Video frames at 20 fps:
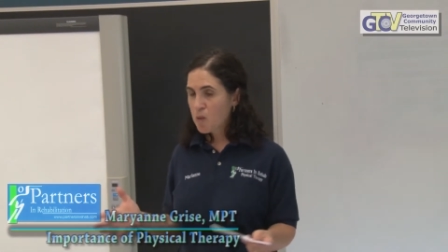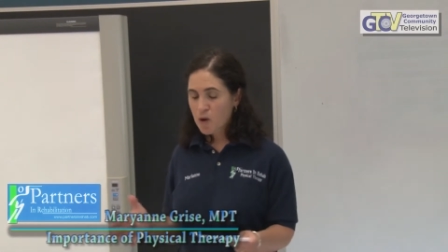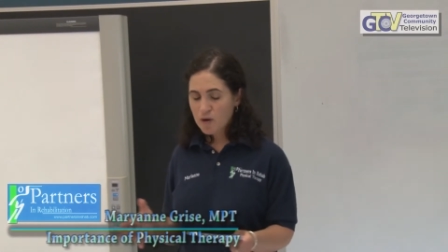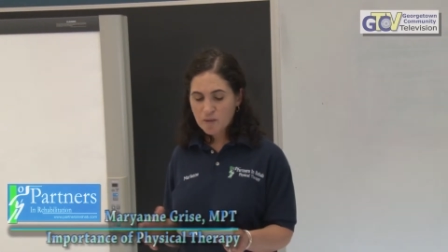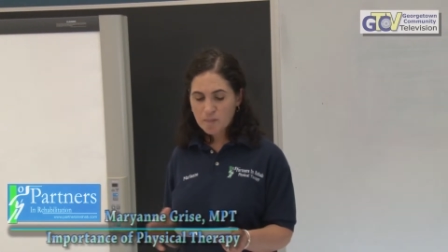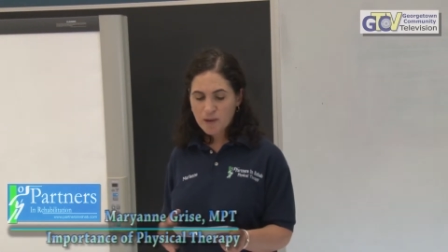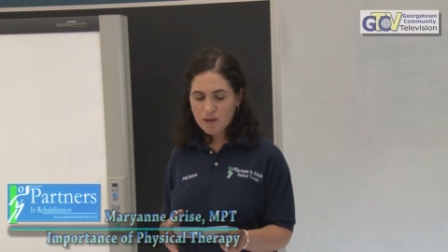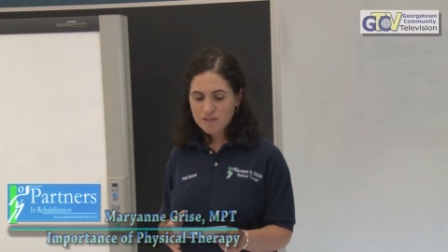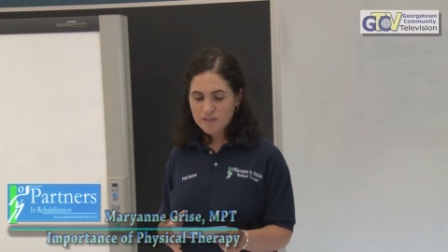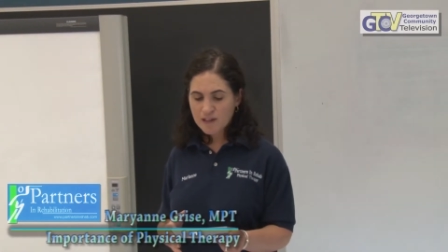more
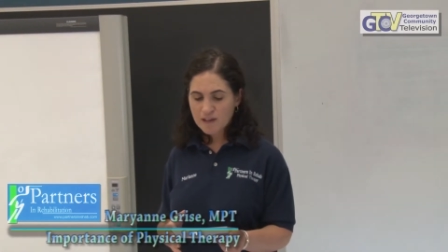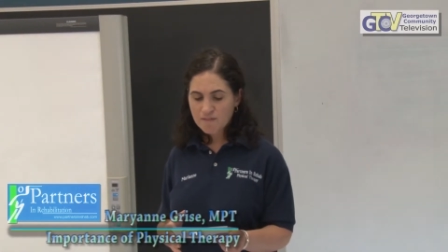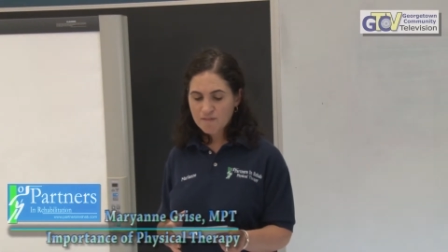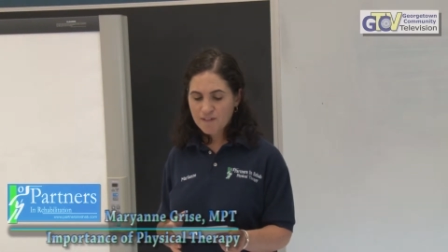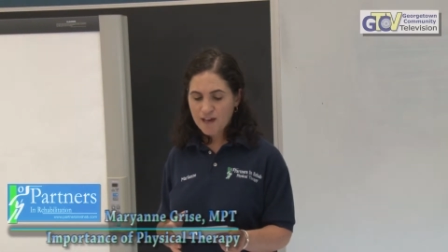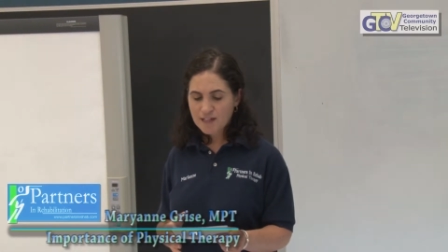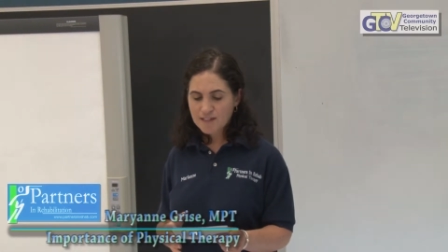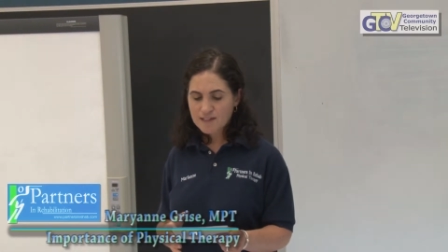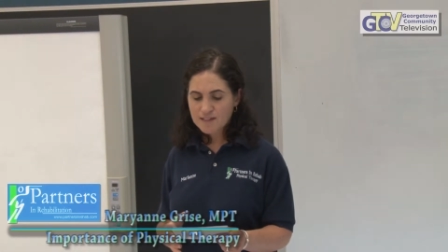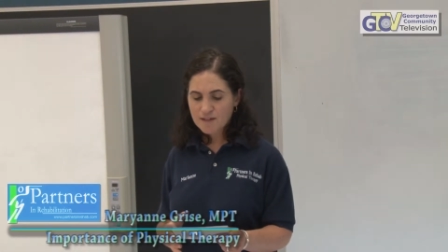about the
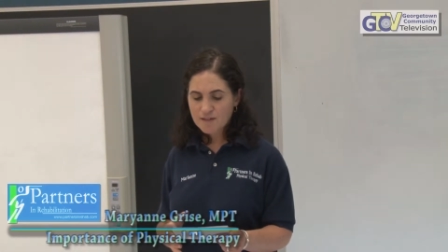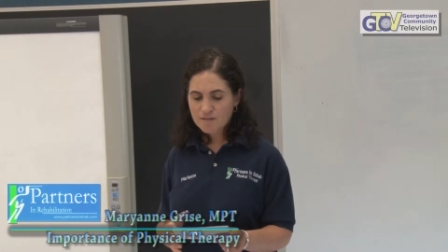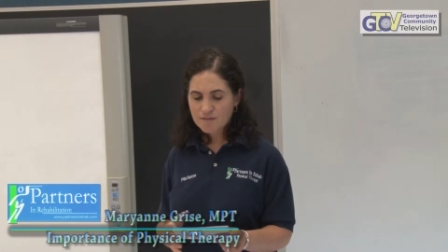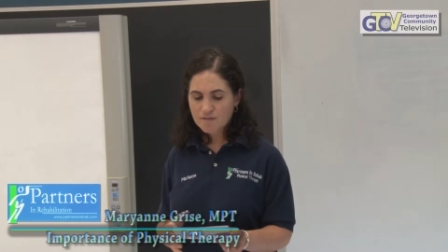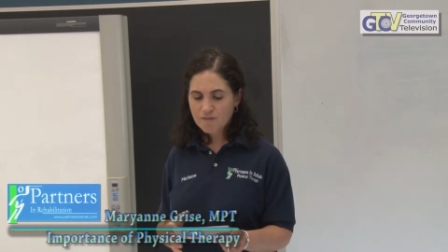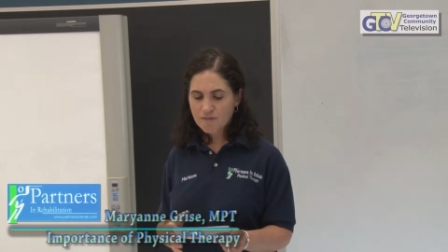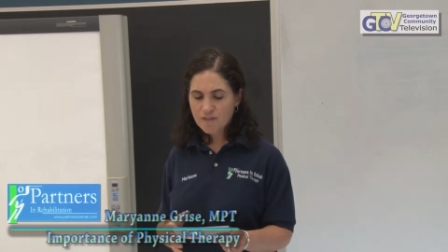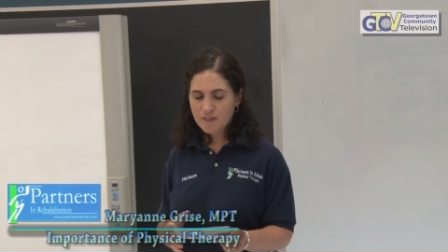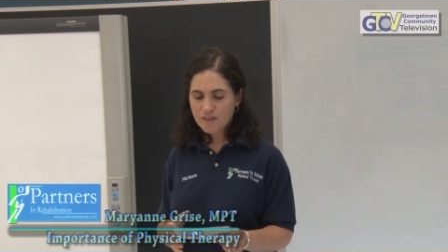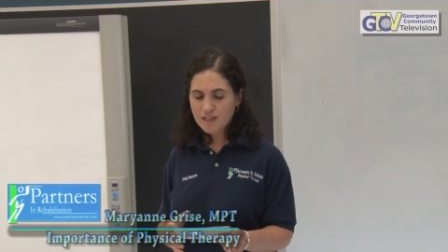effects of
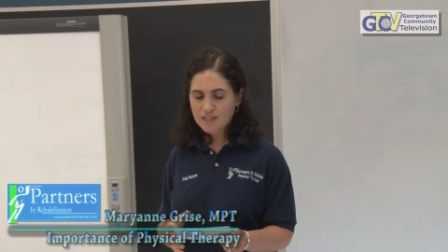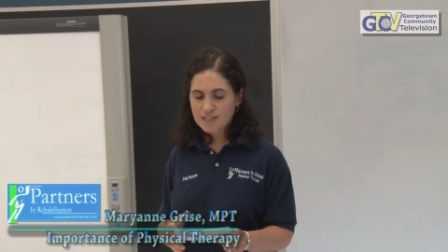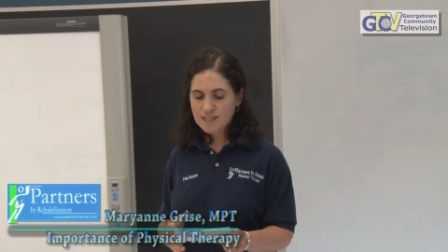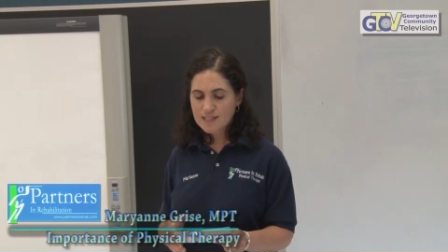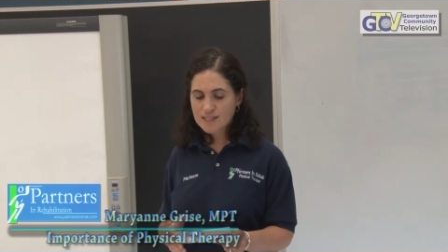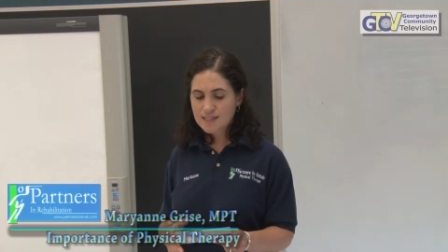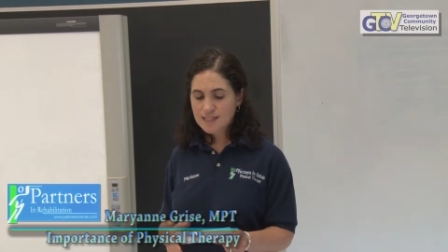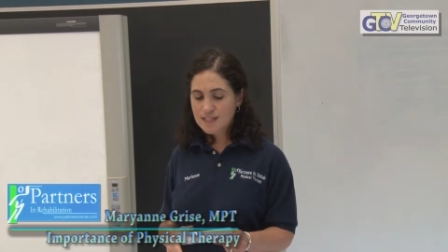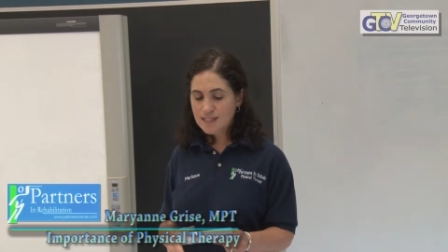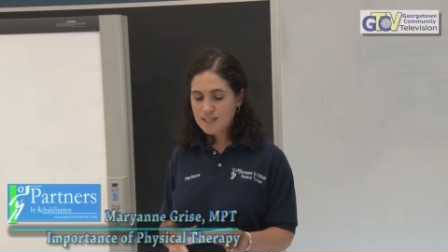the
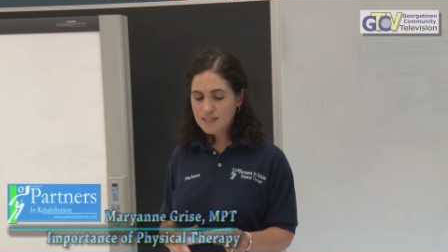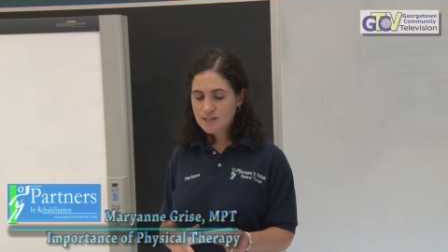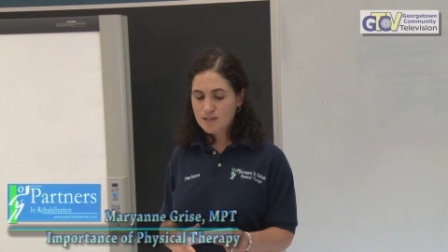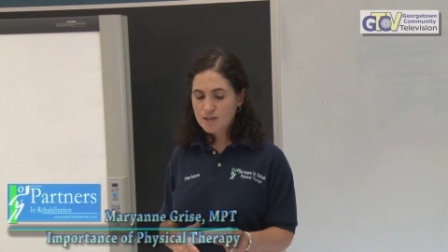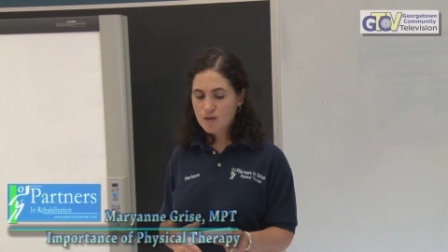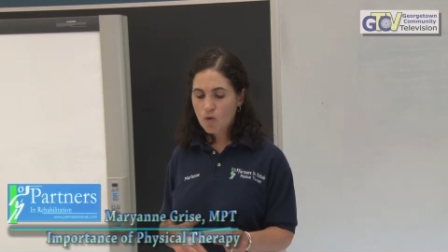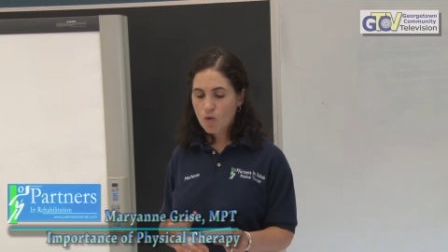disease